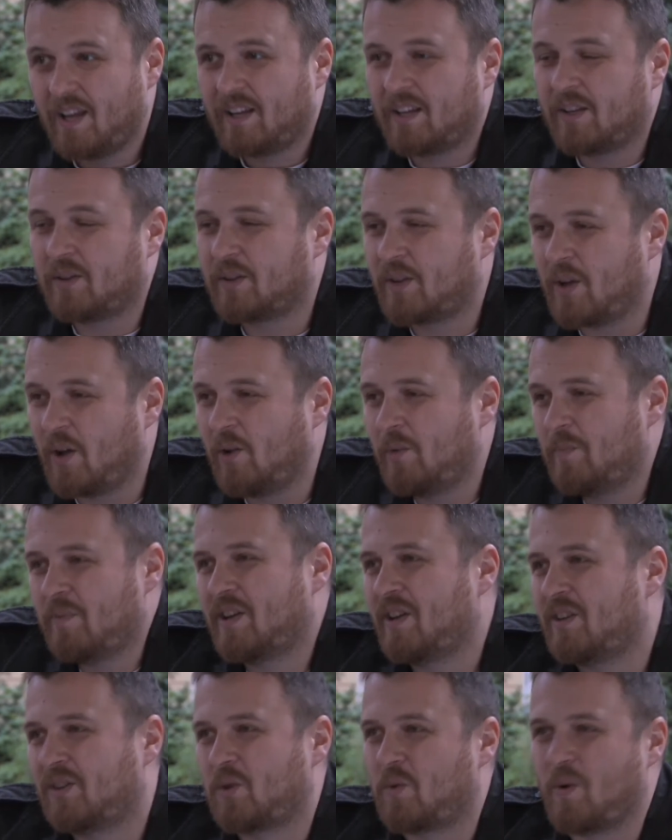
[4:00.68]
could call me
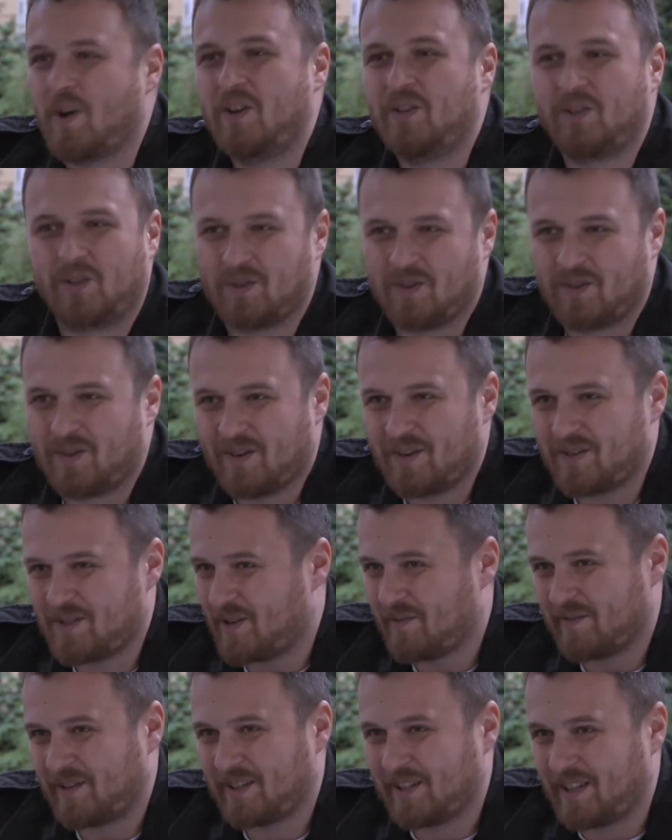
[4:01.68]
a traitor or
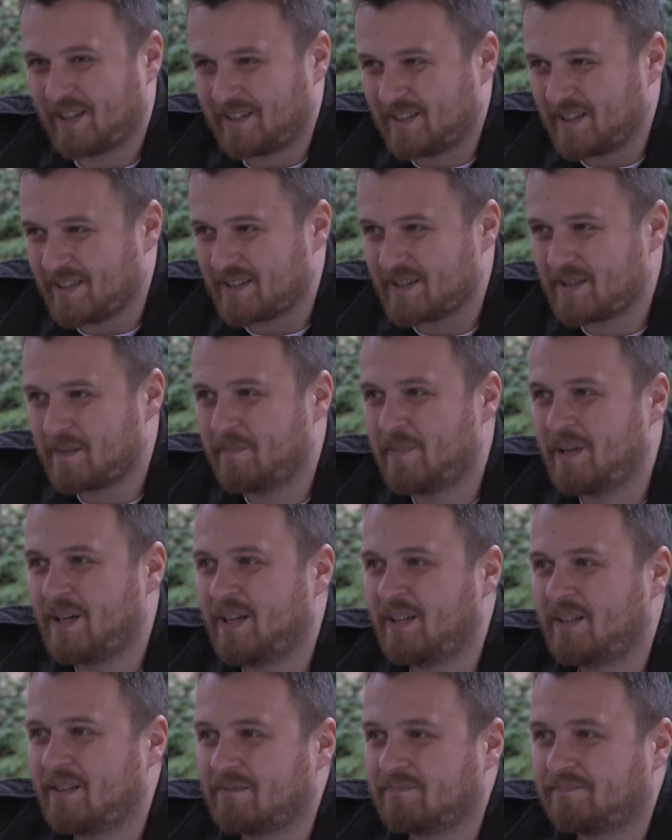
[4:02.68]
something like this,
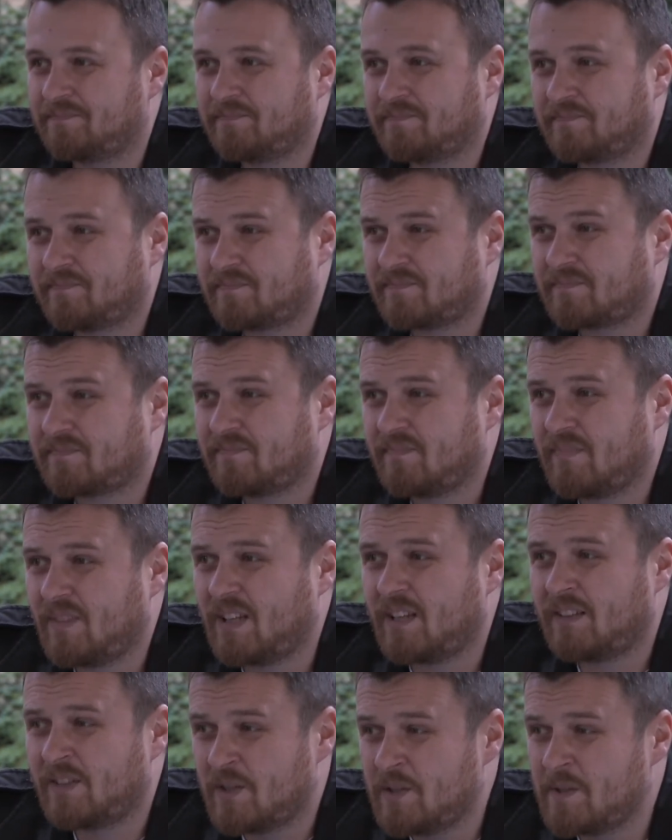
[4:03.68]
but
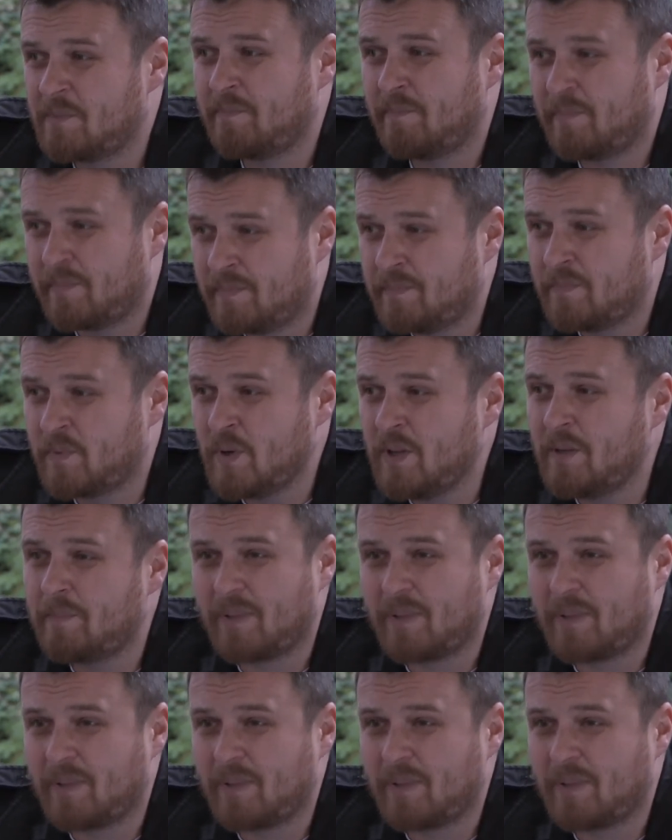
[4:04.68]
there's really